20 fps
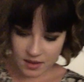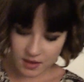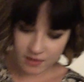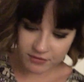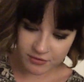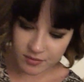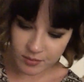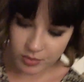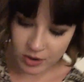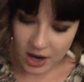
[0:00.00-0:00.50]
And then
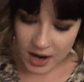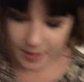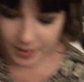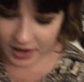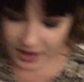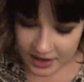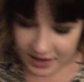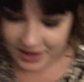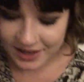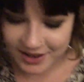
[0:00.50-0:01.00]
from
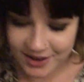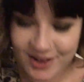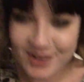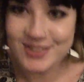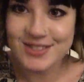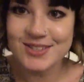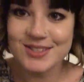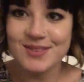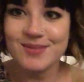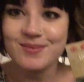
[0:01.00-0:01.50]
Primark, I
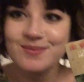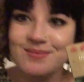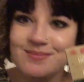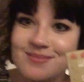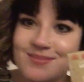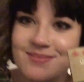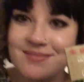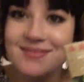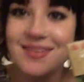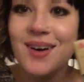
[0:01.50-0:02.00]
got
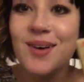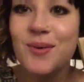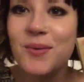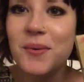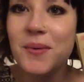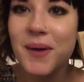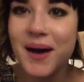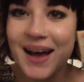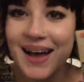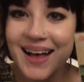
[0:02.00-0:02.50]
some
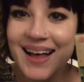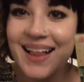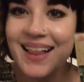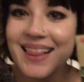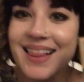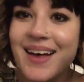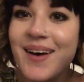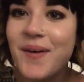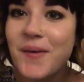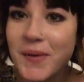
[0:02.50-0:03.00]

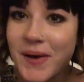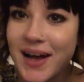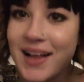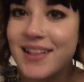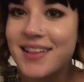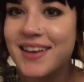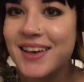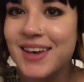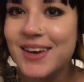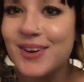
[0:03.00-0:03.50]

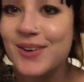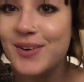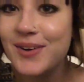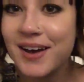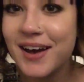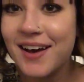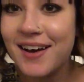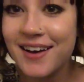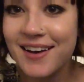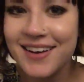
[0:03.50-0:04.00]
well cute
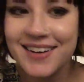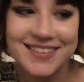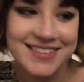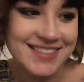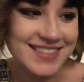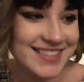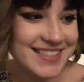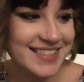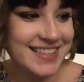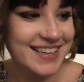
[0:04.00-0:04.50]

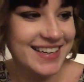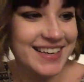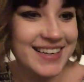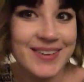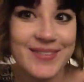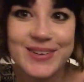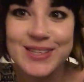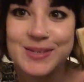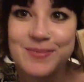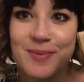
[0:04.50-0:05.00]
cards
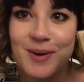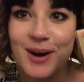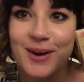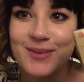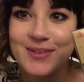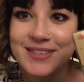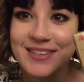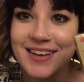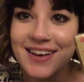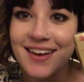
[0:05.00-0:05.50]
with
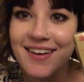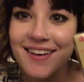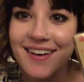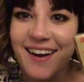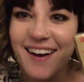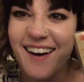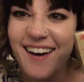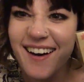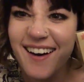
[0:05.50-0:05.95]
Sprouts on.